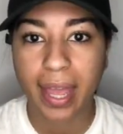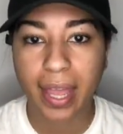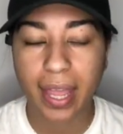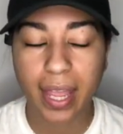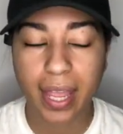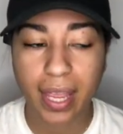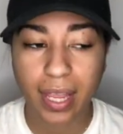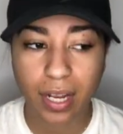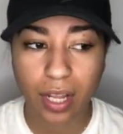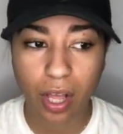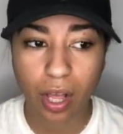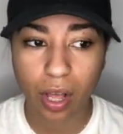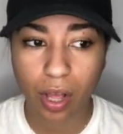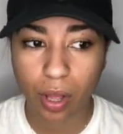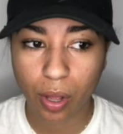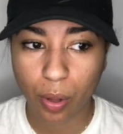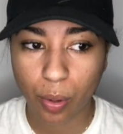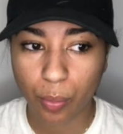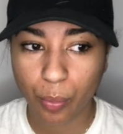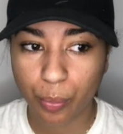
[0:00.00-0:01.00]
And
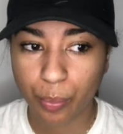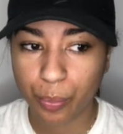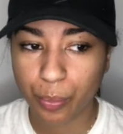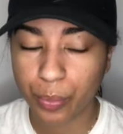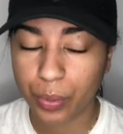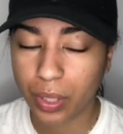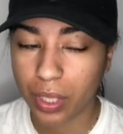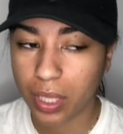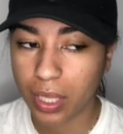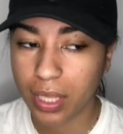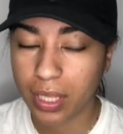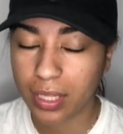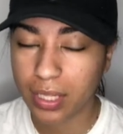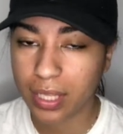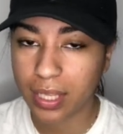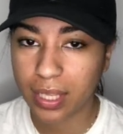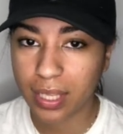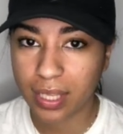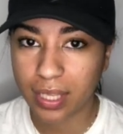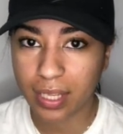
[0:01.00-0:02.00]
um,
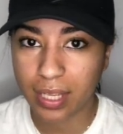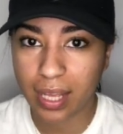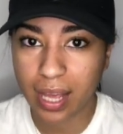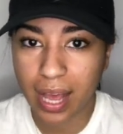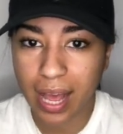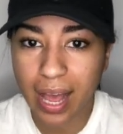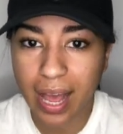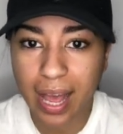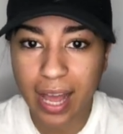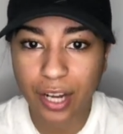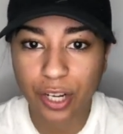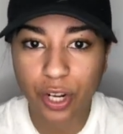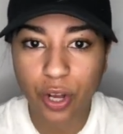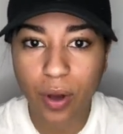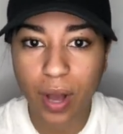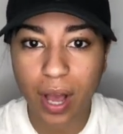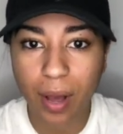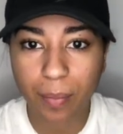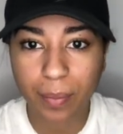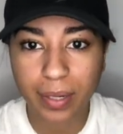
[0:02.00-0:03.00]
it I, I
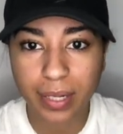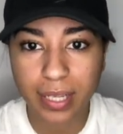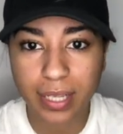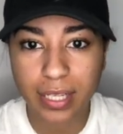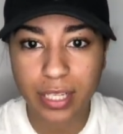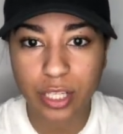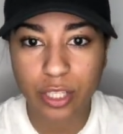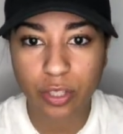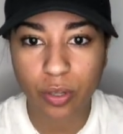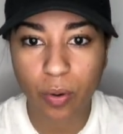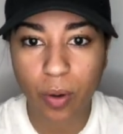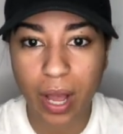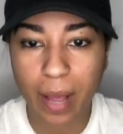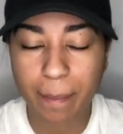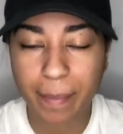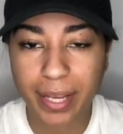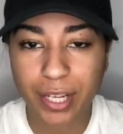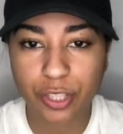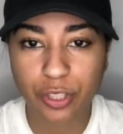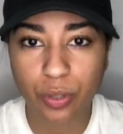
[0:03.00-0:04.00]
know how it is. So I
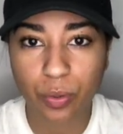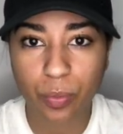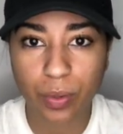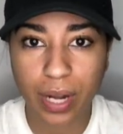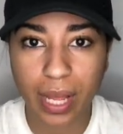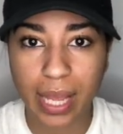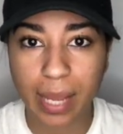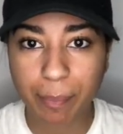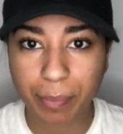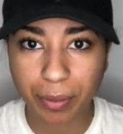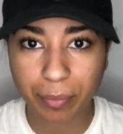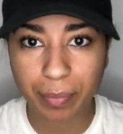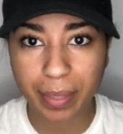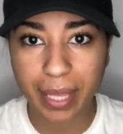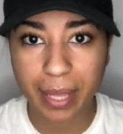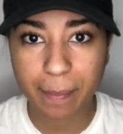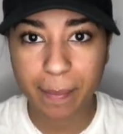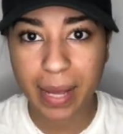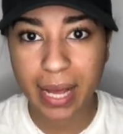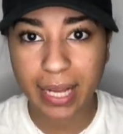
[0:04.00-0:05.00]
make sure when I
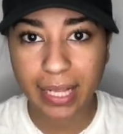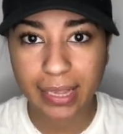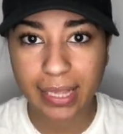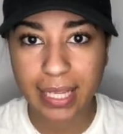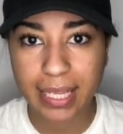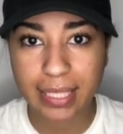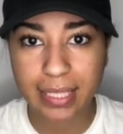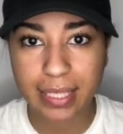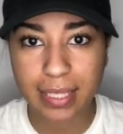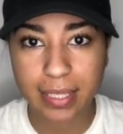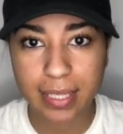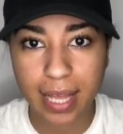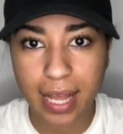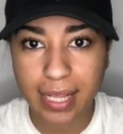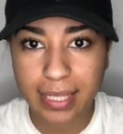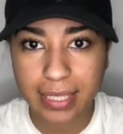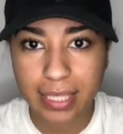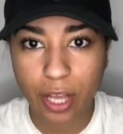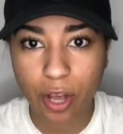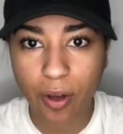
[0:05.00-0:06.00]
implement my classes,
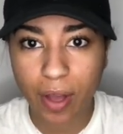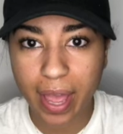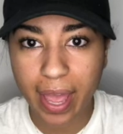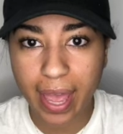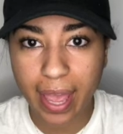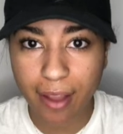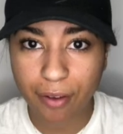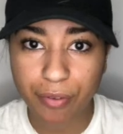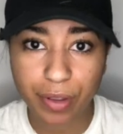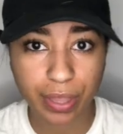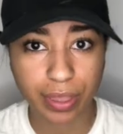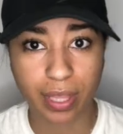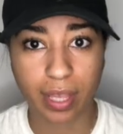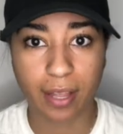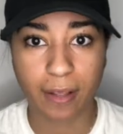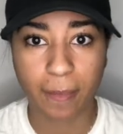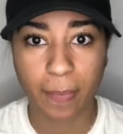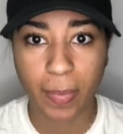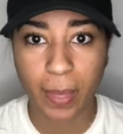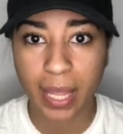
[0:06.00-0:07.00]
I tell
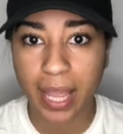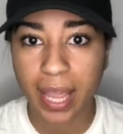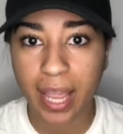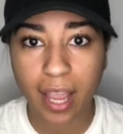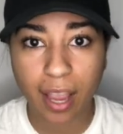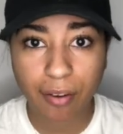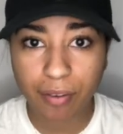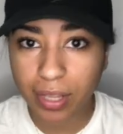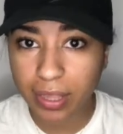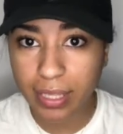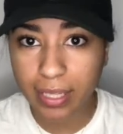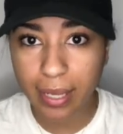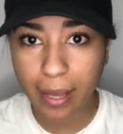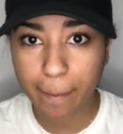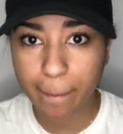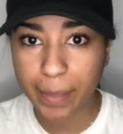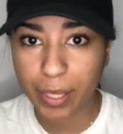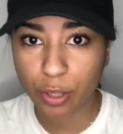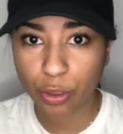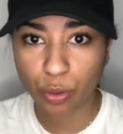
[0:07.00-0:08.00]
everything, everything
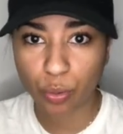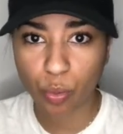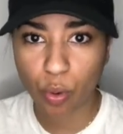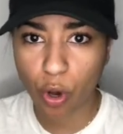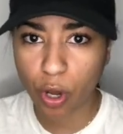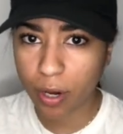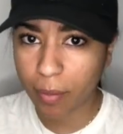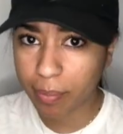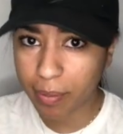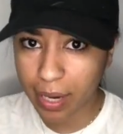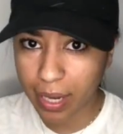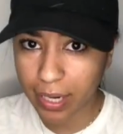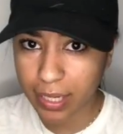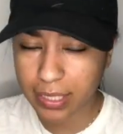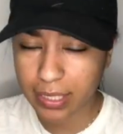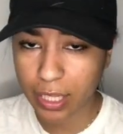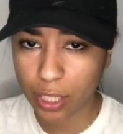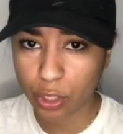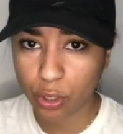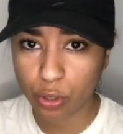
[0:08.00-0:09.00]
I've been through, all the
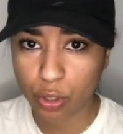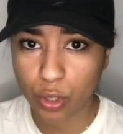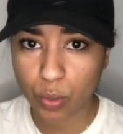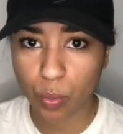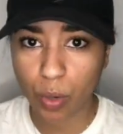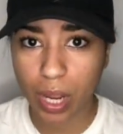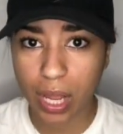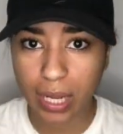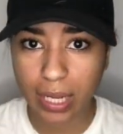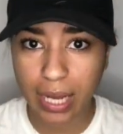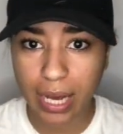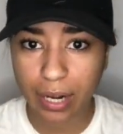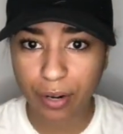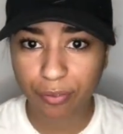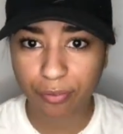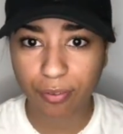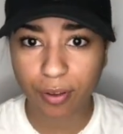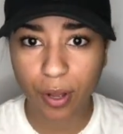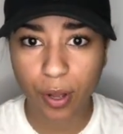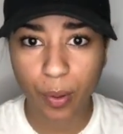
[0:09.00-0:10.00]
products I use, where I got
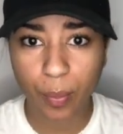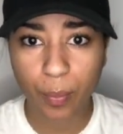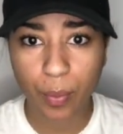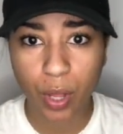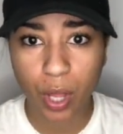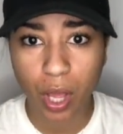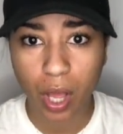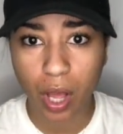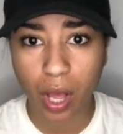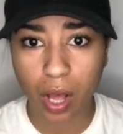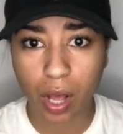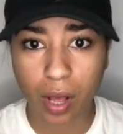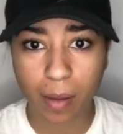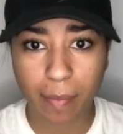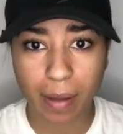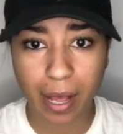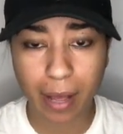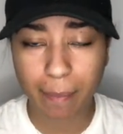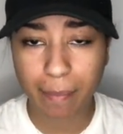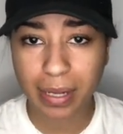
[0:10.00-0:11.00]
it from,
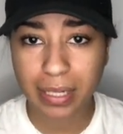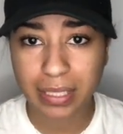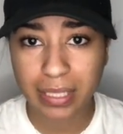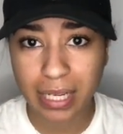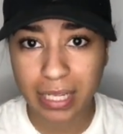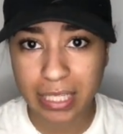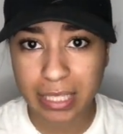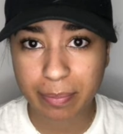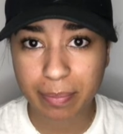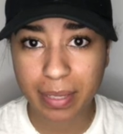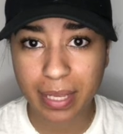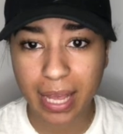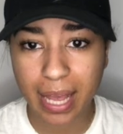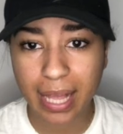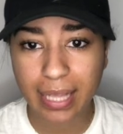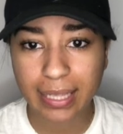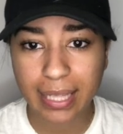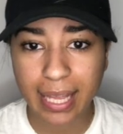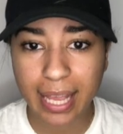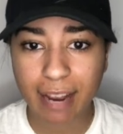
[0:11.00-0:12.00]
um, how much I spent.
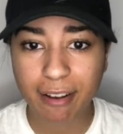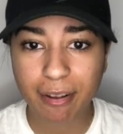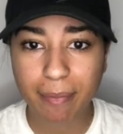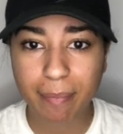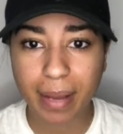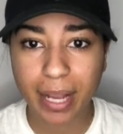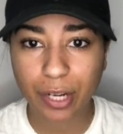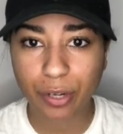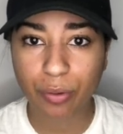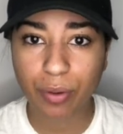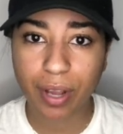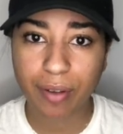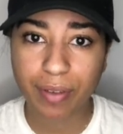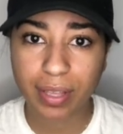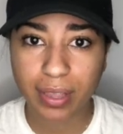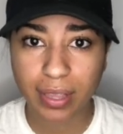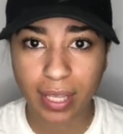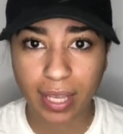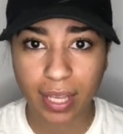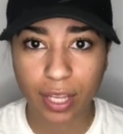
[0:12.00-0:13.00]
I let everybody know
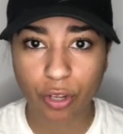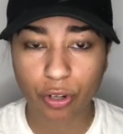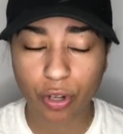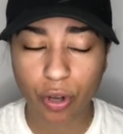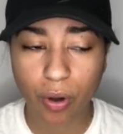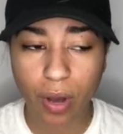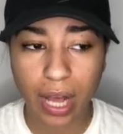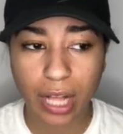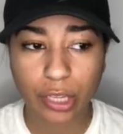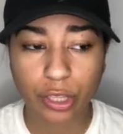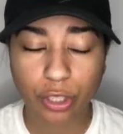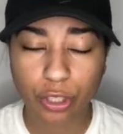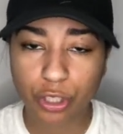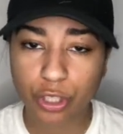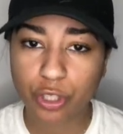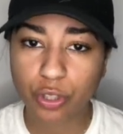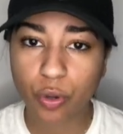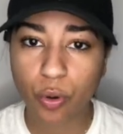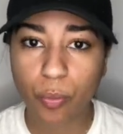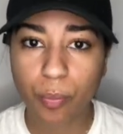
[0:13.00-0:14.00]
everything. You know, I
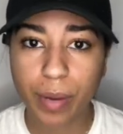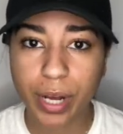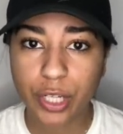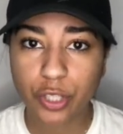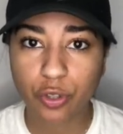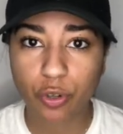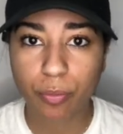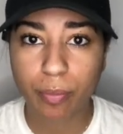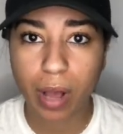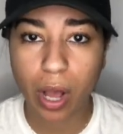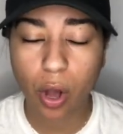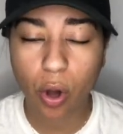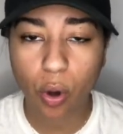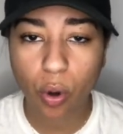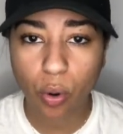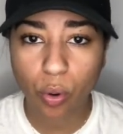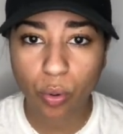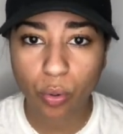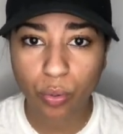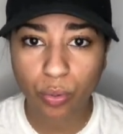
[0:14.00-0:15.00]
learned so much on my
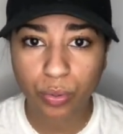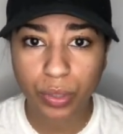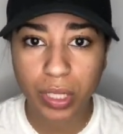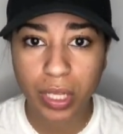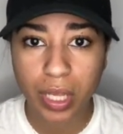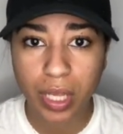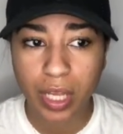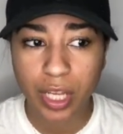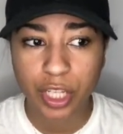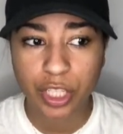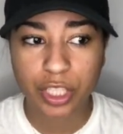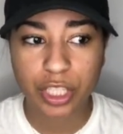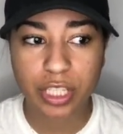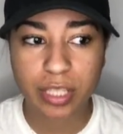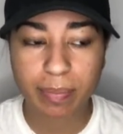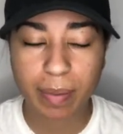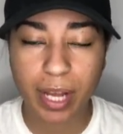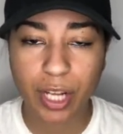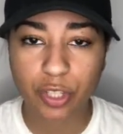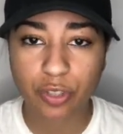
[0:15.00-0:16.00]
own
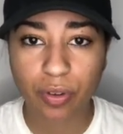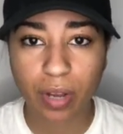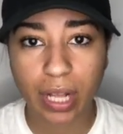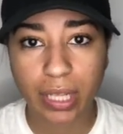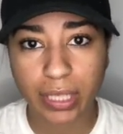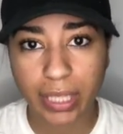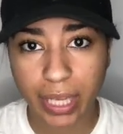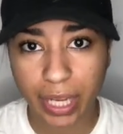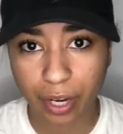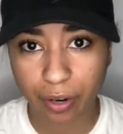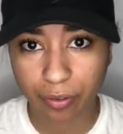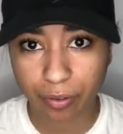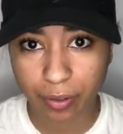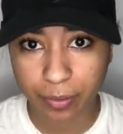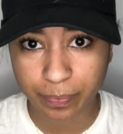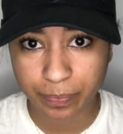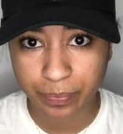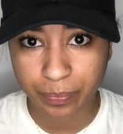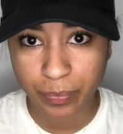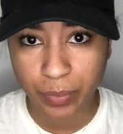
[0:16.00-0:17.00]
just by trial and error,
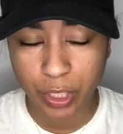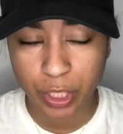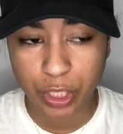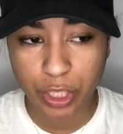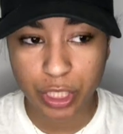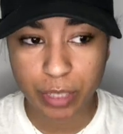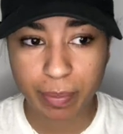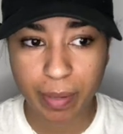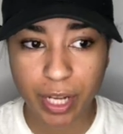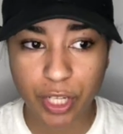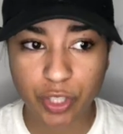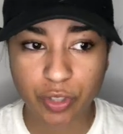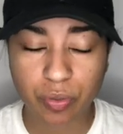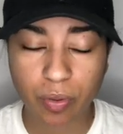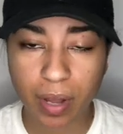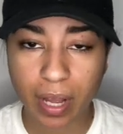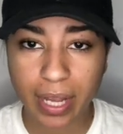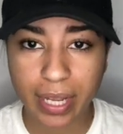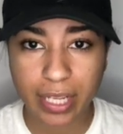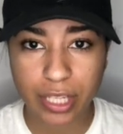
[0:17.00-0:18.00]
just by
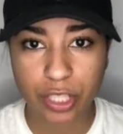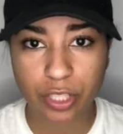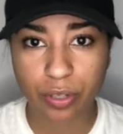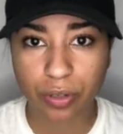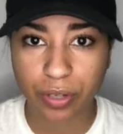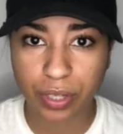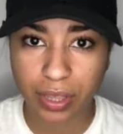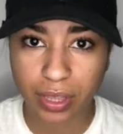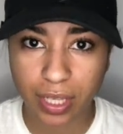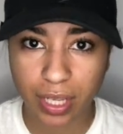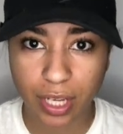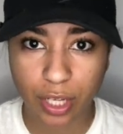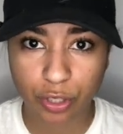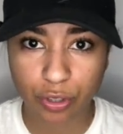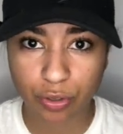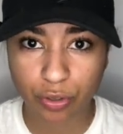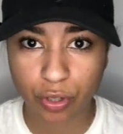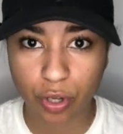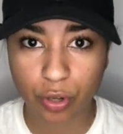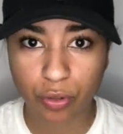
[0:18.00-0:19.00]
trying certain things.
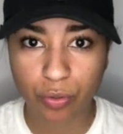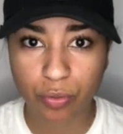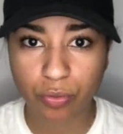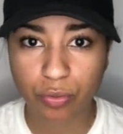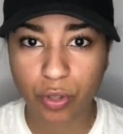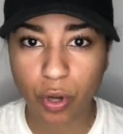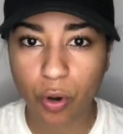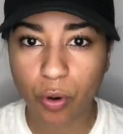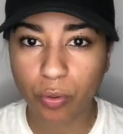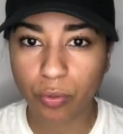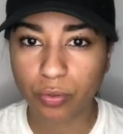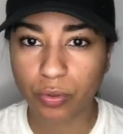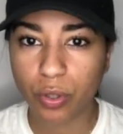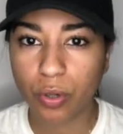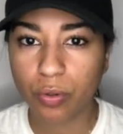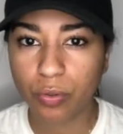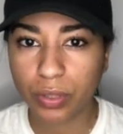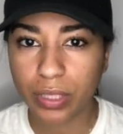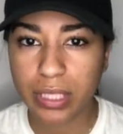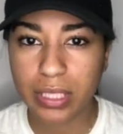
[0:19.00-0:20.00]
You know, you don't
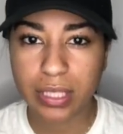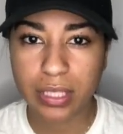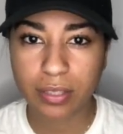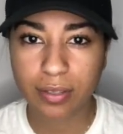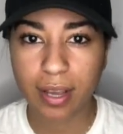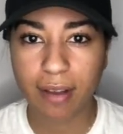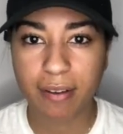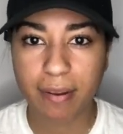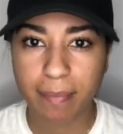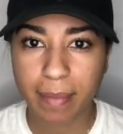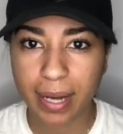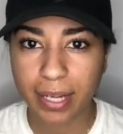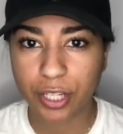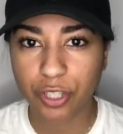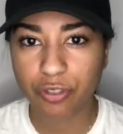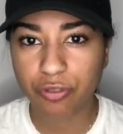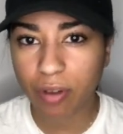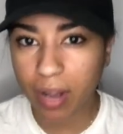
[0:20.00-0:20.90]
don't listen to everybody.